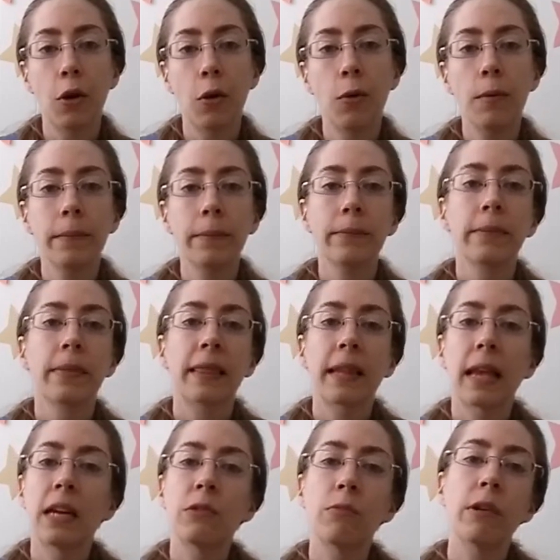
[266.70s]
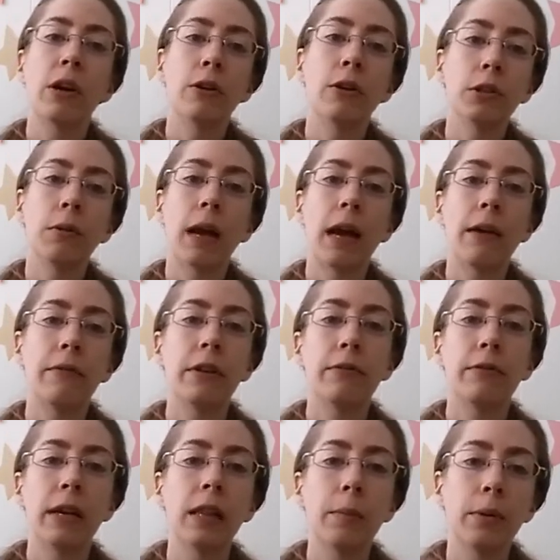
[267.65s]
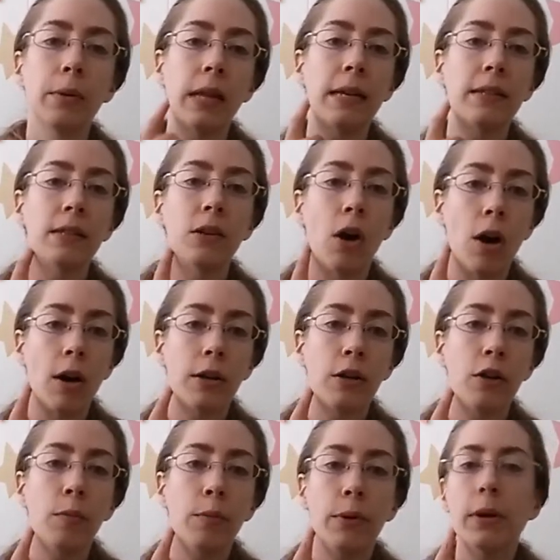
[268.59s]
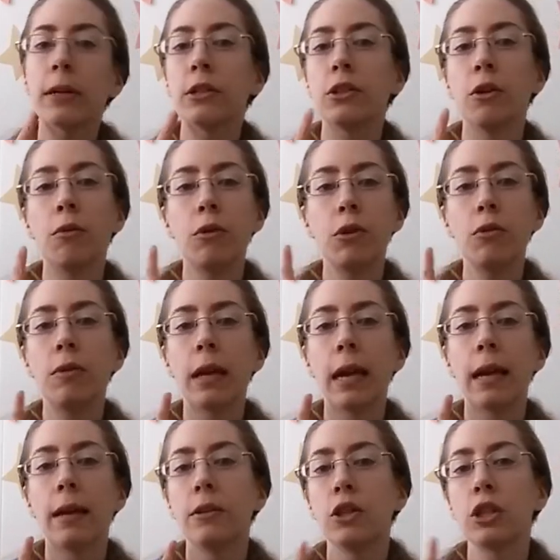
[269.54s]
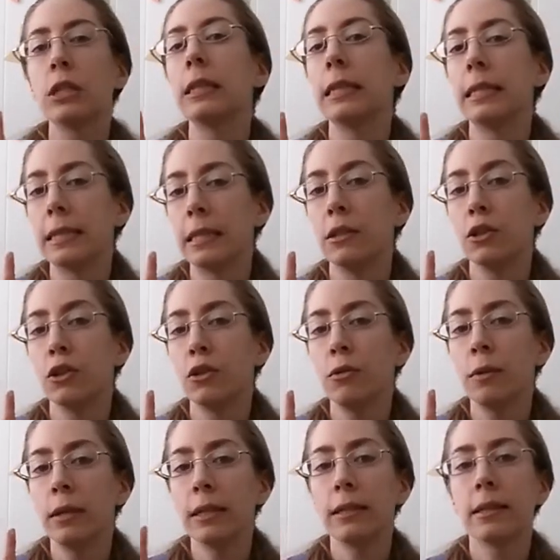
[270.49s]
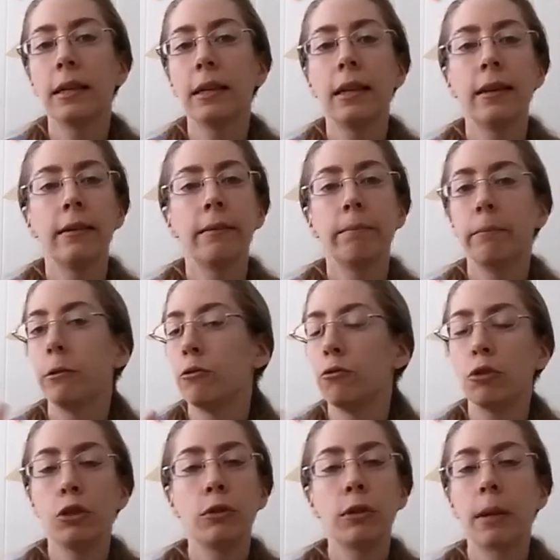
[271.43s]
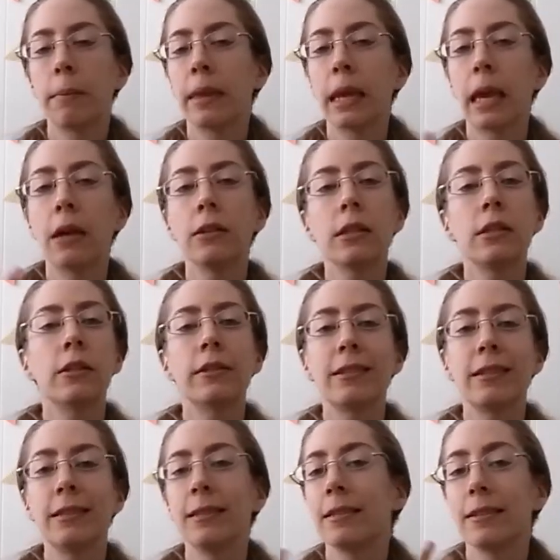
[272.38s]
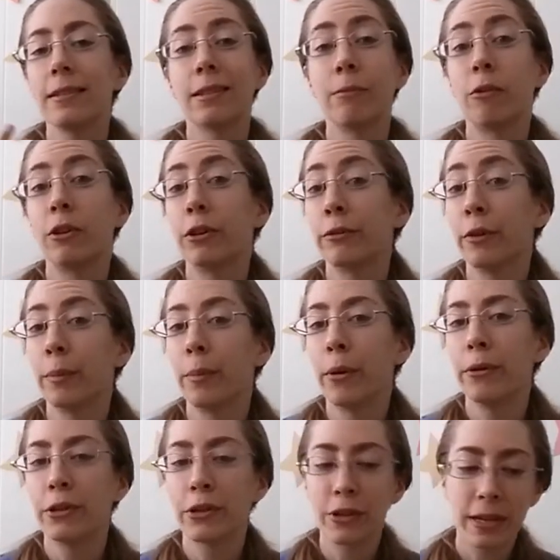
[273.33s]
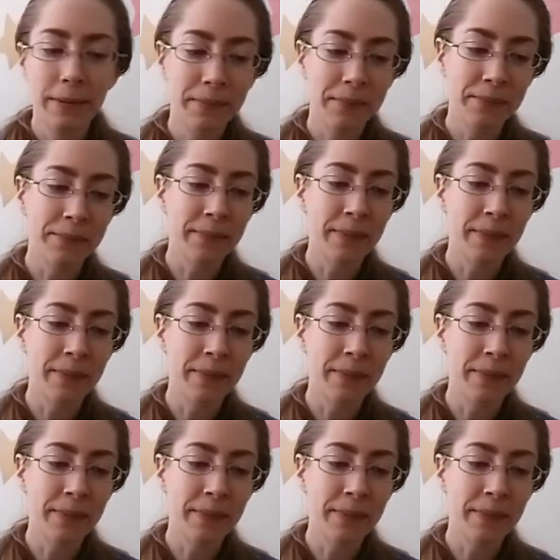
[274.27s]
Go, and we also have it available as an audiobook, so you can just listen to it, do something else, and just listen to some wonderful poetry.